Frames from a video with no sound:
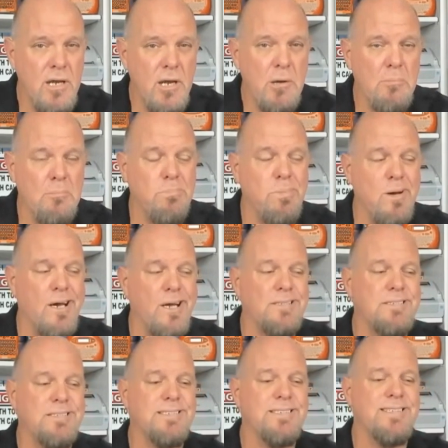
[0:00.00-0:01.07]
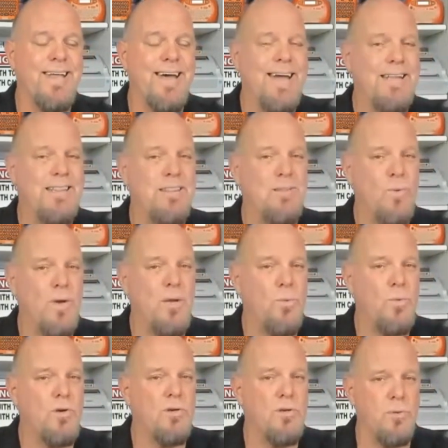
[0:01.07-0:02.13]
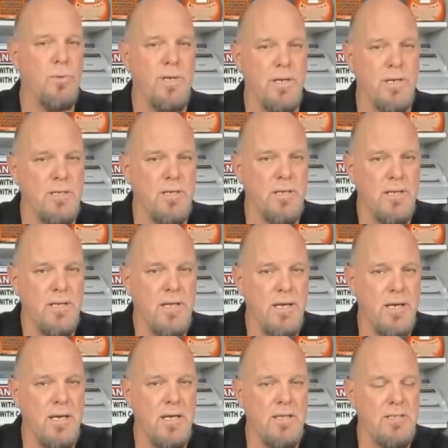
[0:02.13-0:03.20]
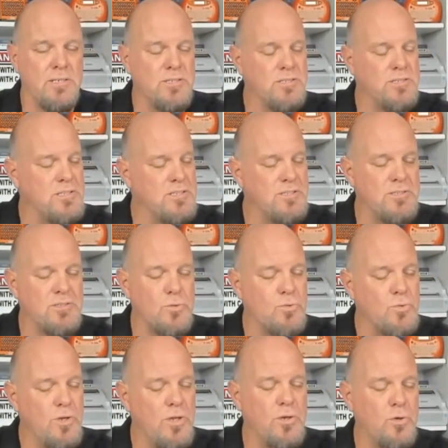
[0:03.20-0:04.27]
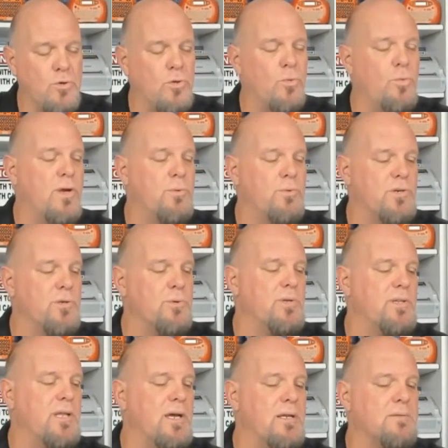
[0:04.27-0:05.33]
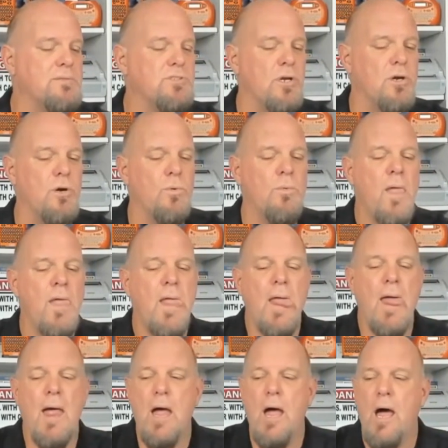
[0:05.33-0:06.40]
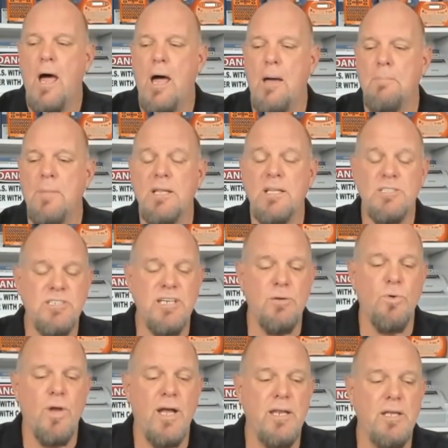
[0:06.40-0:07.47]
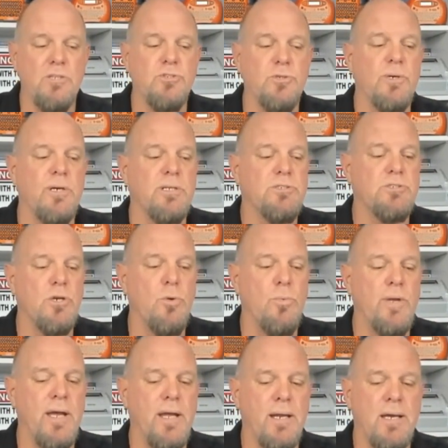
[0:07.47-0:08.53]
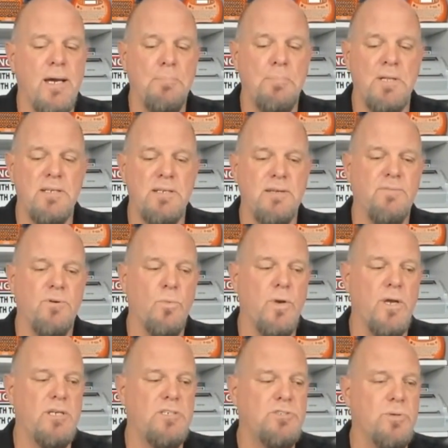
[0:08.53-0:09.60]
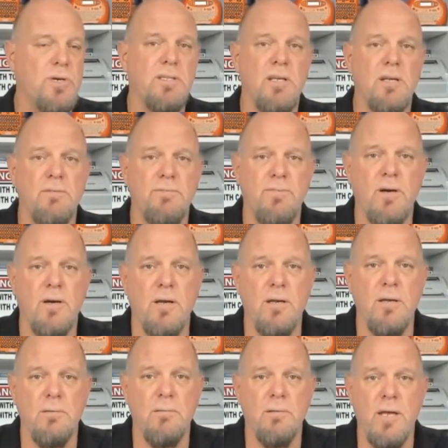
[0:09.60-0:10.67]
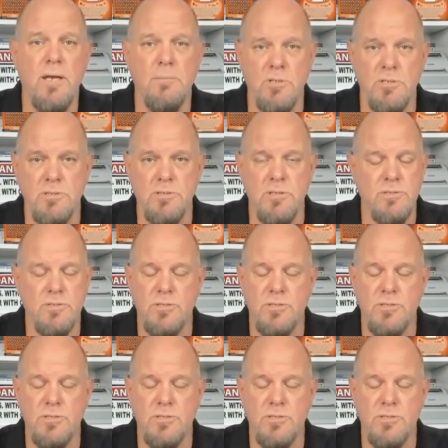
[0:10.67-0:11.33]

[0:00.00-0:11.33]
but not the way we're doing it. This is a really cool way we're doing that. So let's get right into it. So we got a couple of different ways to identify labels, so